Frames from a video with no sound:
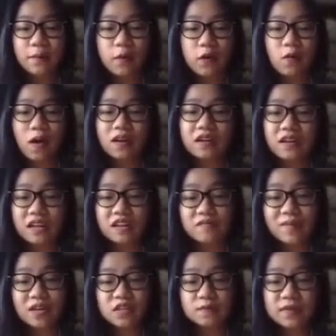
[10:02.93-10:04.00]
more
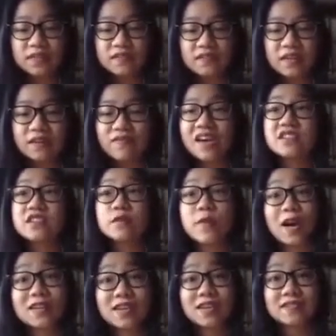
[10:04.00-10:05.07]
quantitative measurements, and faster
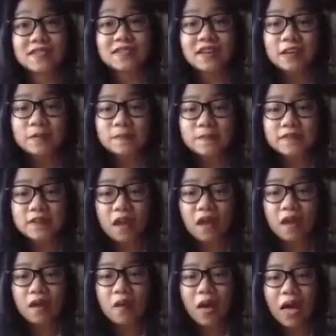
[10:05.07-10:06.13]
processing times.
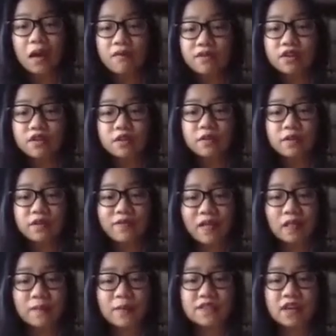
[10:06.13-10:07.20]
However, new
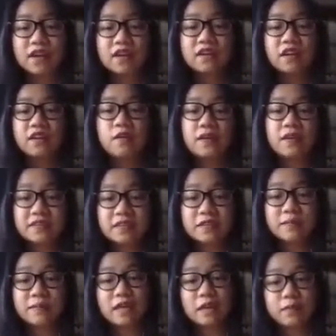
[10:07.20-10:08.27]
developments are
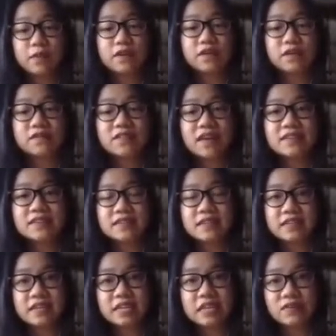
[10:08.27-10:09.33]
continuously being produced as
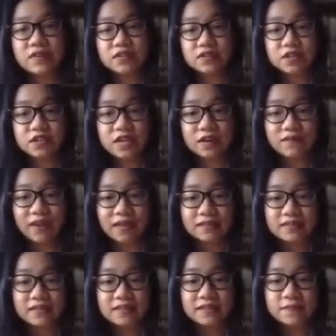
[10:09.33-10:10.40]
eDNA research
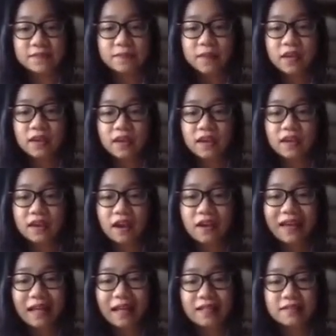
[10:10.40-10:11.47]
advances. In our
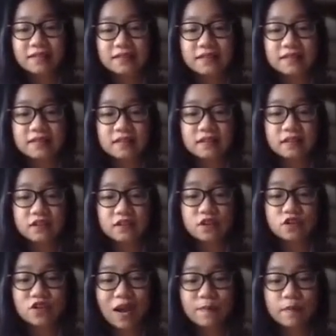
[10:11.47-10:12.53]
analyses,
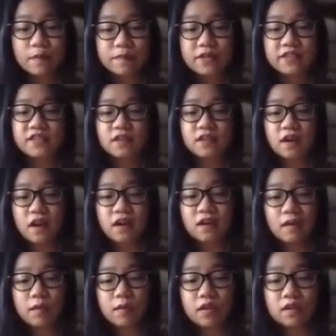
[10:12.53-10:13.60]
digital droplet PCR
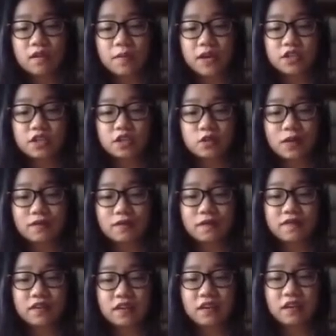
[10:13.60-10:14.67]
came into the picture in
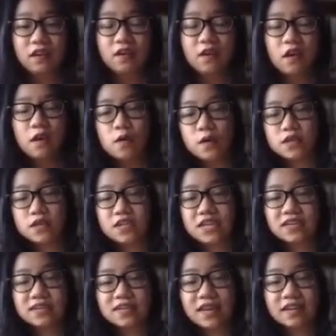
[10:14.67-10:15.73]
2015, which
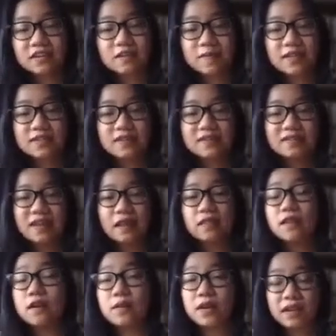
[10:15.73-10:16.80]
can detect species
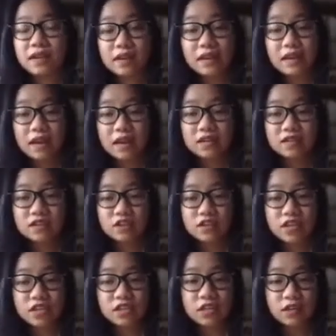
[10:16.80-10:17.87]
at low eDNA
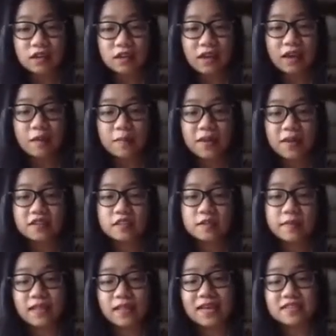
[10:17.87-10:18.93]
concentration and appears
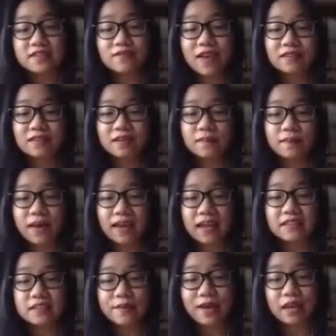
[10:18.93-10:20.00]
to be less affected by
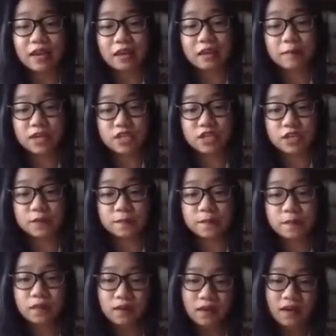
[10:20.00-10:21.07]
enzymatic
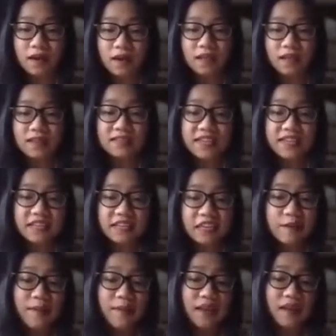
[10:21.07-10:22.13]
inhibition. This
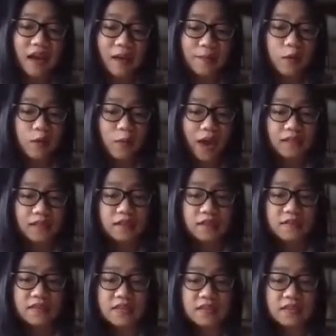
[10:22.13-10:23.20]
technique may not be widely
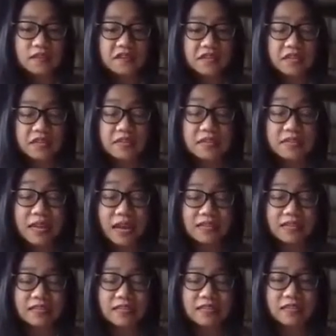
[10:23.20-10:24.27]
used in
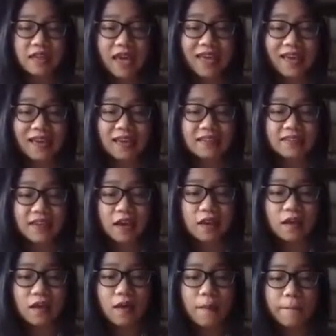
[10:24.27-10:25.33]
detecting AIS yet,